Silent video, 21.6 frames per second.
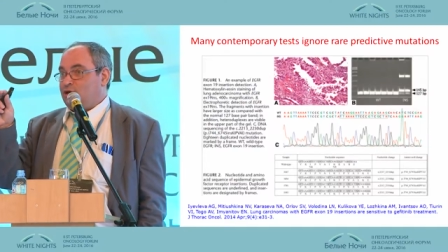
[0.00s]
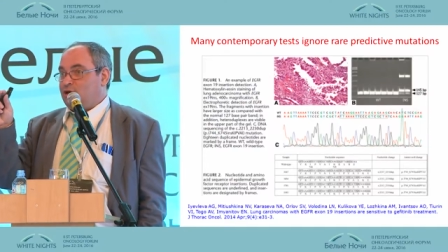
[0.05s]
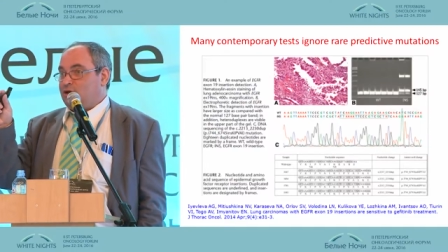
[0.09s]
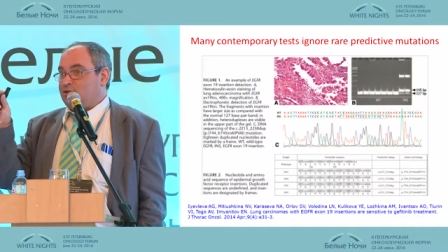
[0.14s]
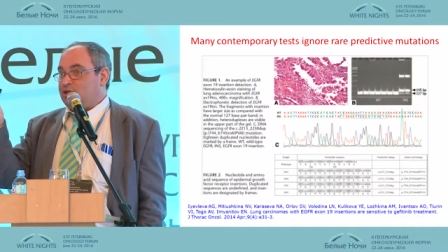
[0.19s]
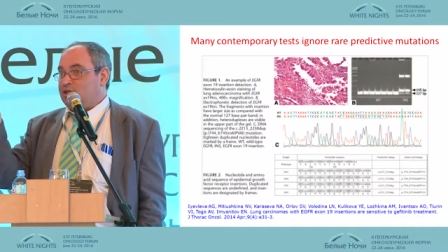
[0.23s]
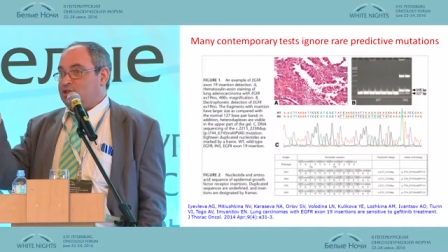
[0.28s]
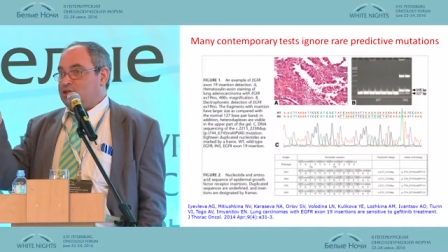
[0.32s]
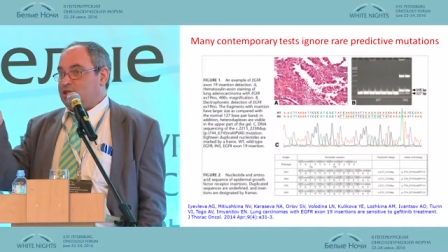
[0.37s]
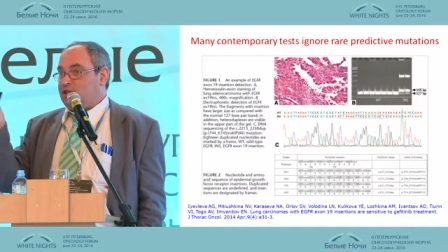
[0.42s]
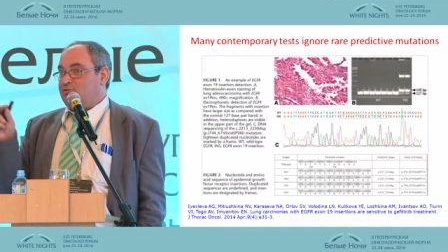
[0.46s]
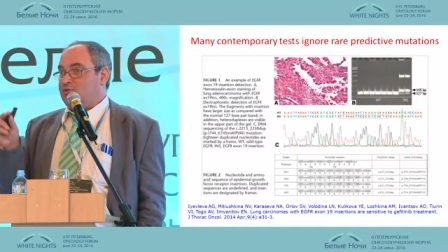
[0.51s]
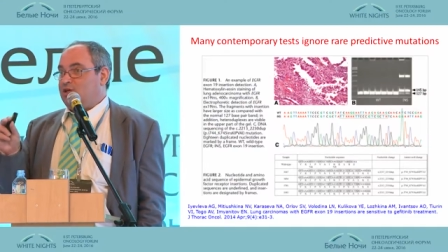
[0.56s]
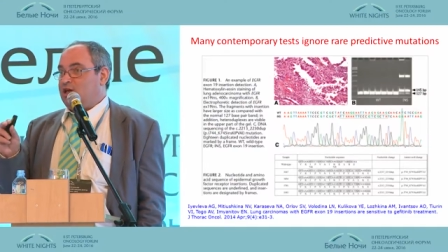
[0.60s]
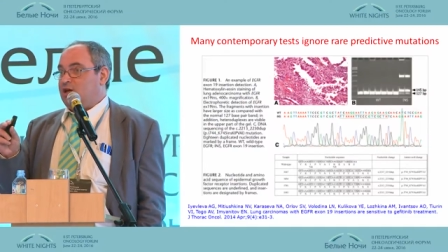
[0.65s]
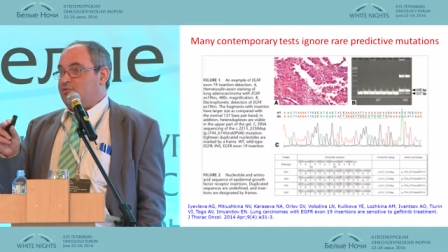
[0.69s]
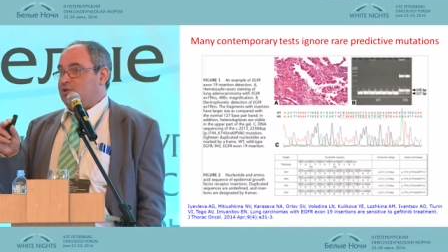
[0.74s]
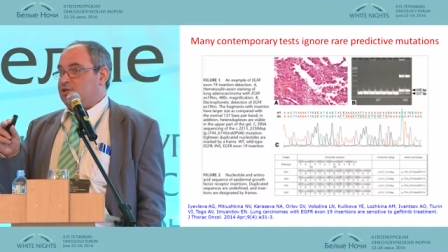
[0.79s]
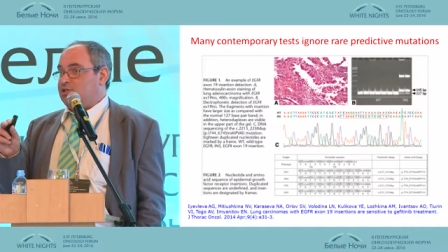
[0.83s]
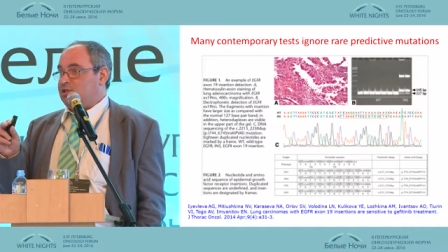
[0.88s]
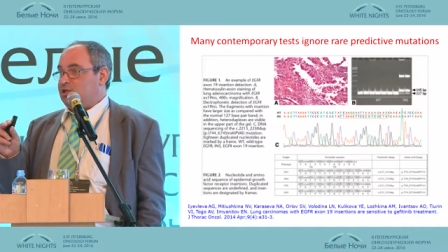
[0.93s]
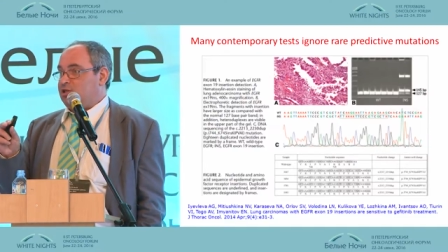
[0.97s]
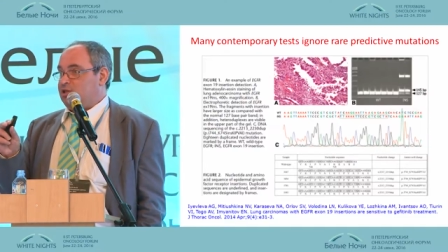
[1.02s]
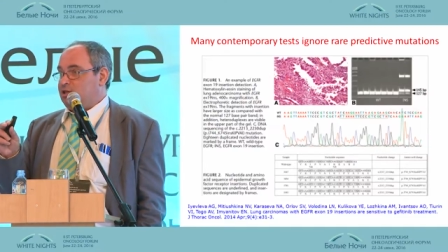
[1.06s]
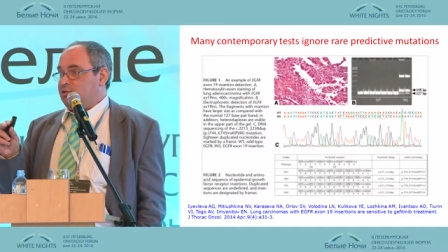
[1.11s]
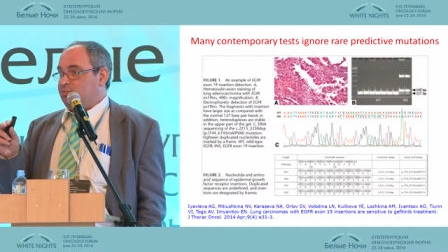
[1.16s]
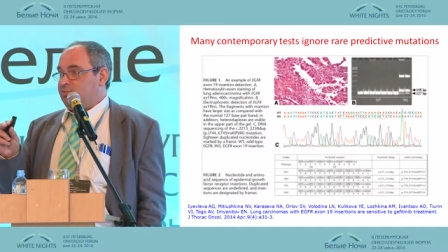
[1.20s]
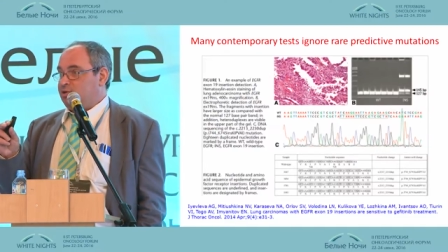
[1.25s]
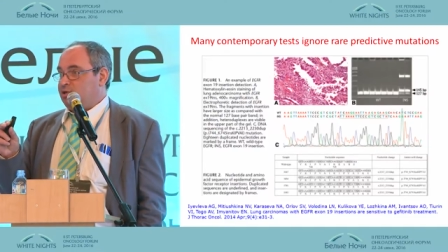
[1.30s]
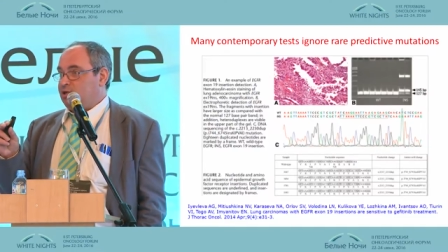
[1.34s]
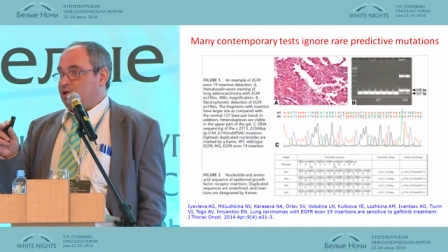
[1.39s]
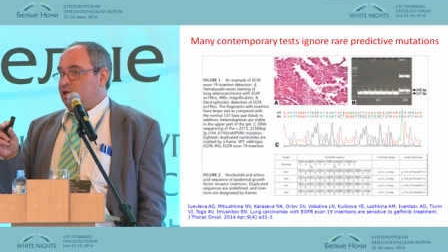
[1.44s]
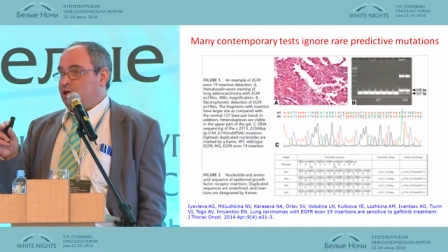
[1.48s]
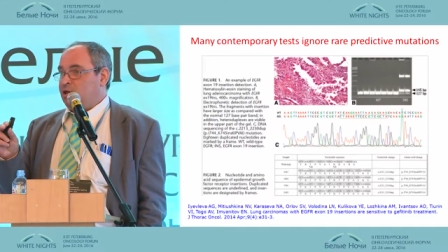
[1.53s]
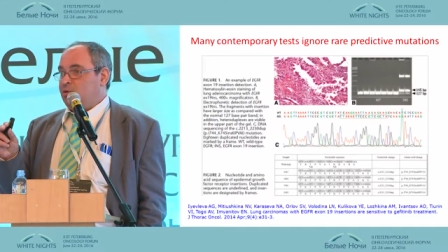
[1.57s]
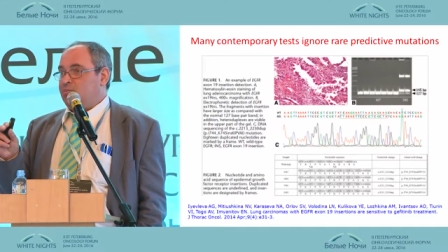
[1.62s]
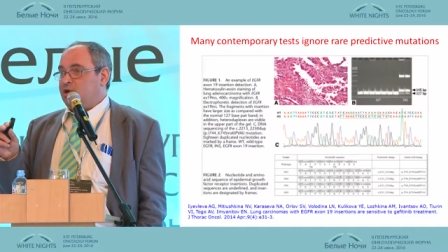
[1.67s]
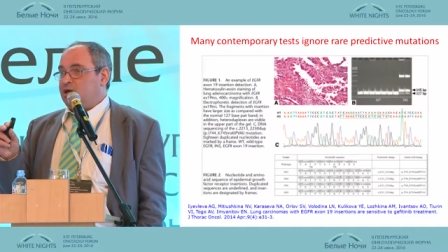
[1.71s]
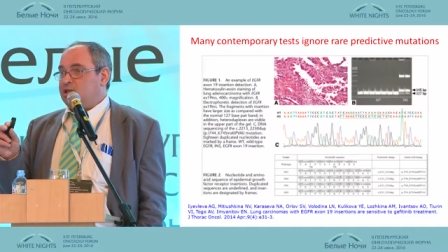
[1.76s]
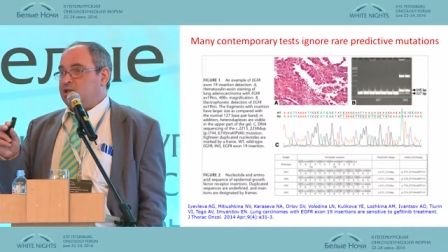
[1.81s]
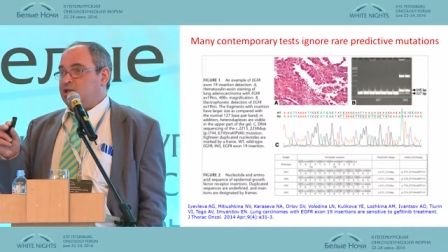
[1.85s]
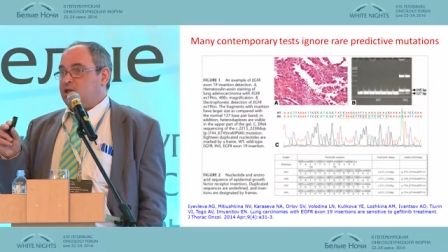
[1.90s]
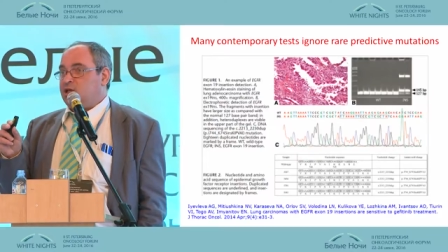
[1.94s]
receive gefitinib,
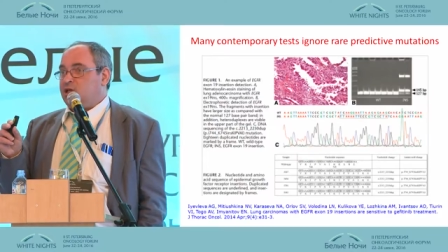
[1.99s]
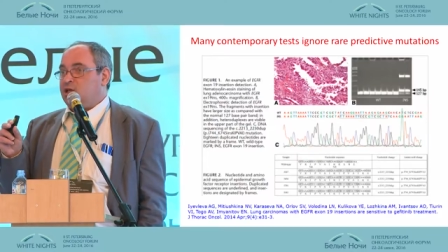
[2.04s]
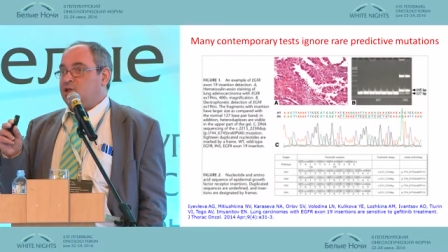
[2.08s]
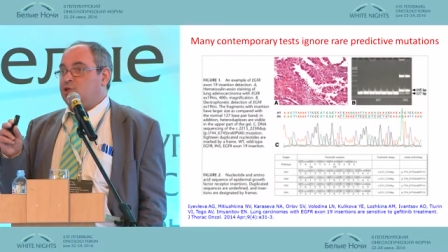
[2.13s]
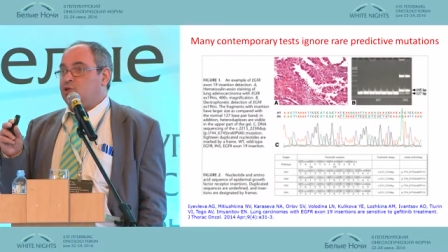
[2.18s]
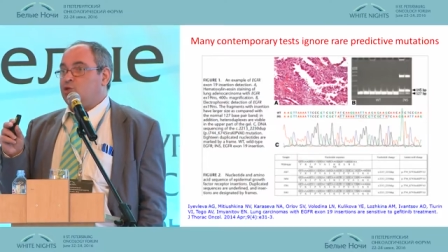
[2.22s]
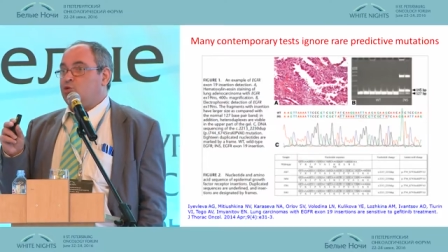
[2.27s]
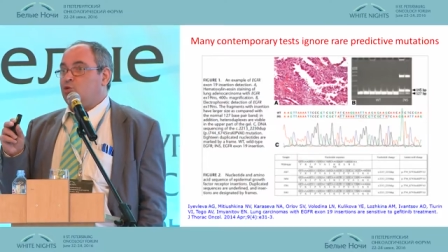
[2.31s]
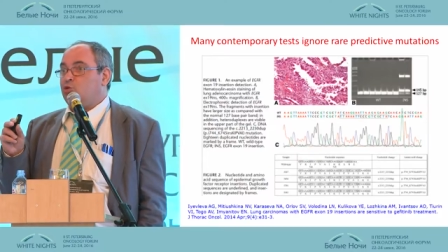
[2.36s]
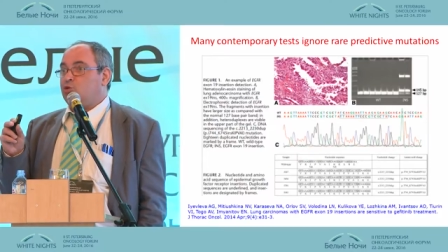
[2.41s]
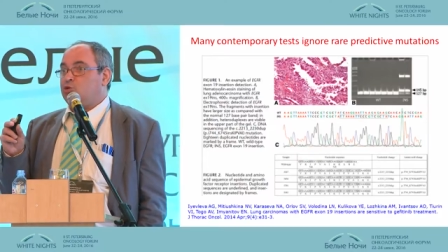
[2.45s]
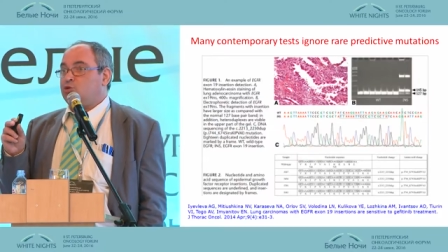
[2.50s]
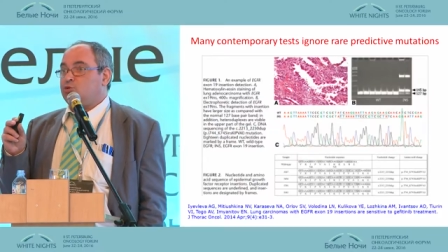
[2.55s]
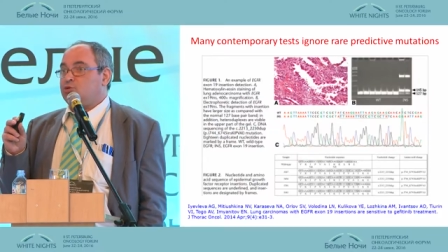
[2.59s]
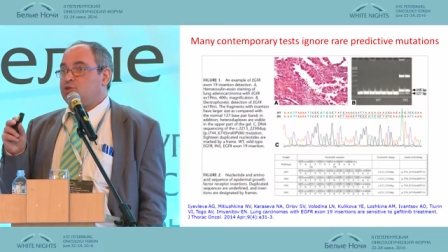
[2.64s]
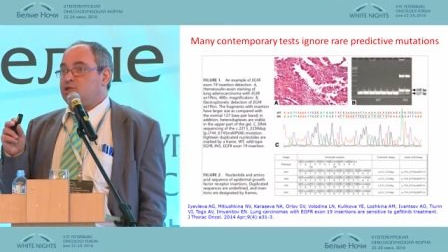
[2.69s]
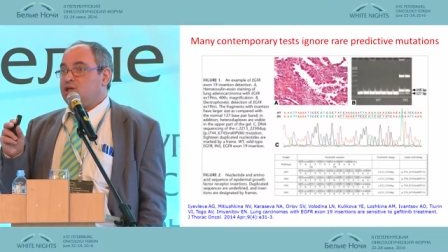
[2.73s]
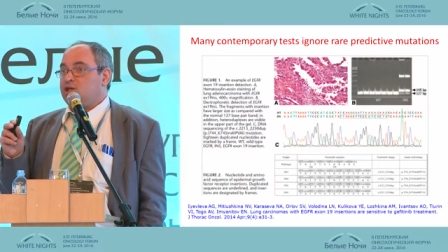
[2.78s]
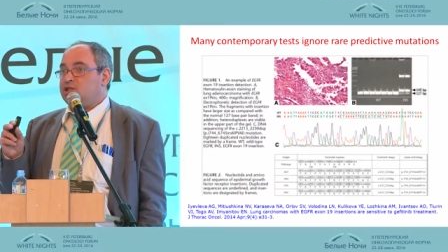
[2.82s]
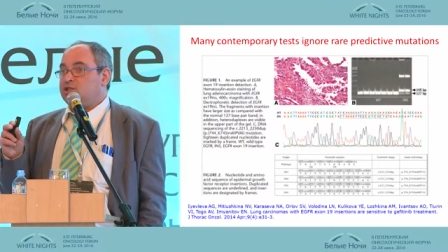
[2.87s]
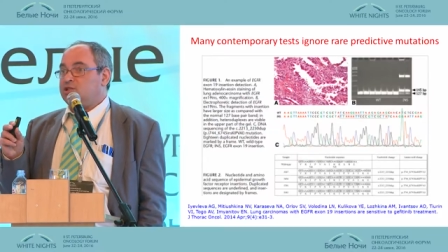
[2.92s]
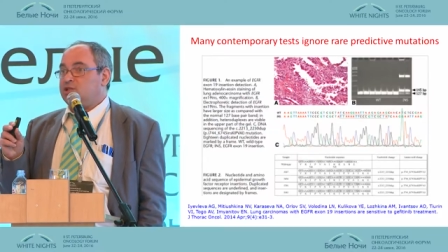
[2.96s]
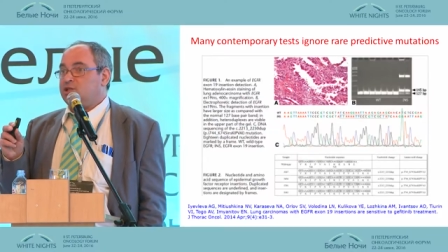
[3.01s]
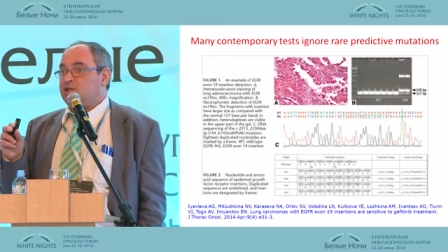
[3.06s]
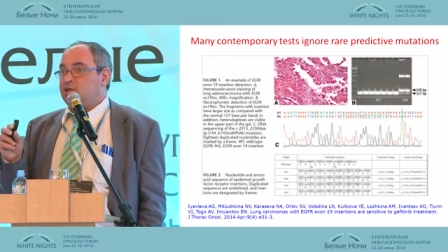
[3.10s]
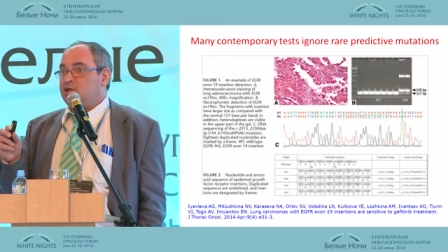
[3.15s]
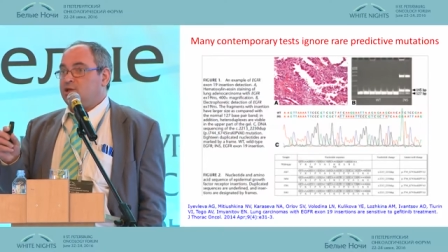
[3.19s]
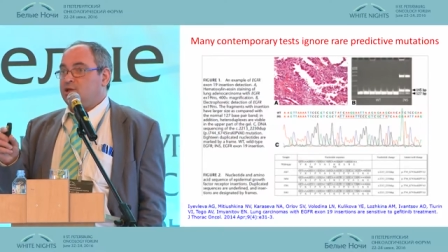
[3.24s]
but it took to test